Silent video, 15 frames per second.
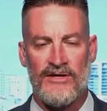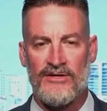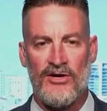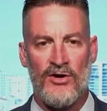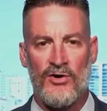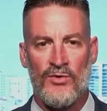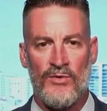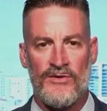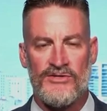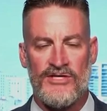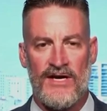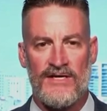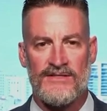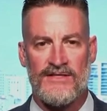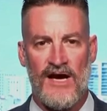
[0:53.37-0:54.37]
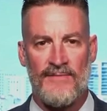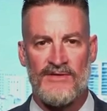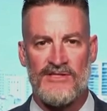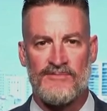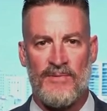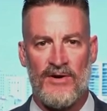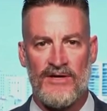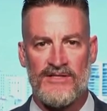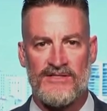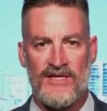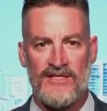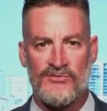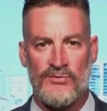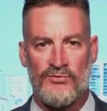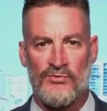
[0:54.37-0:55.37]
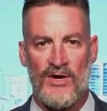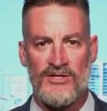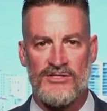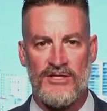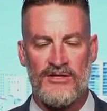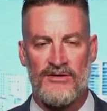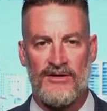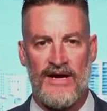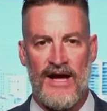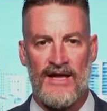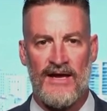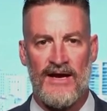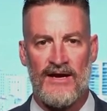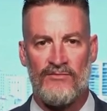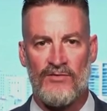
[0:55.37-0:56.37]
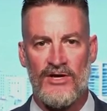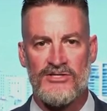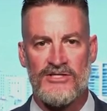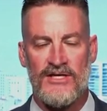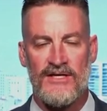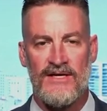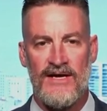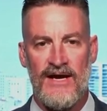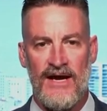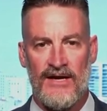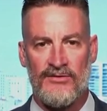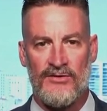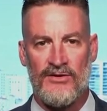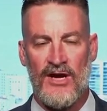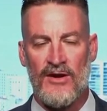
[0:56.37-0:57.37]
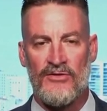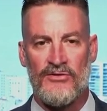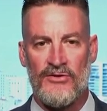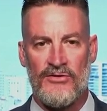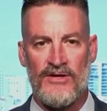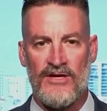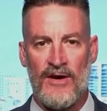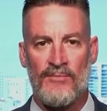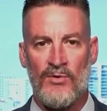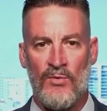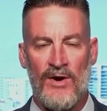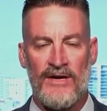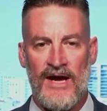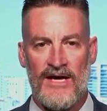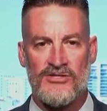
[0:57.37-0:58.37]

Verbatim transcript: already know where the Chinese Communist Party stands with Russia. They're an ally of Russia, and they're not. They're the number one